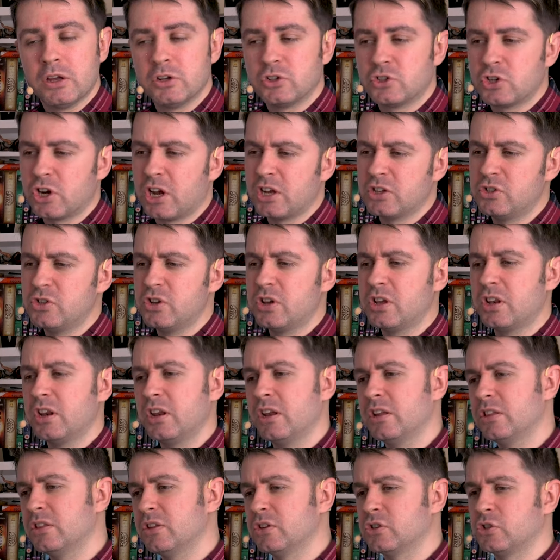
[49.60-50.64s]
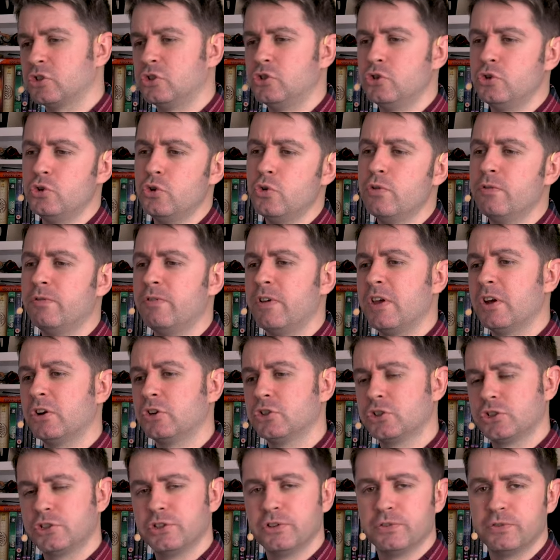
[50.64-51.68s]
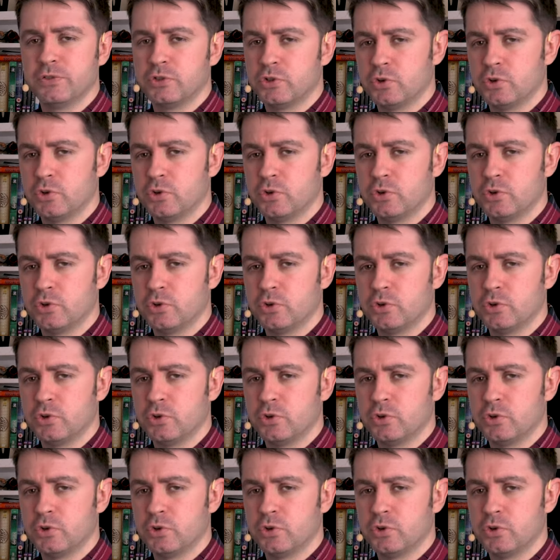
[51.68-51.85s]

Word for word: and tries to create this new version of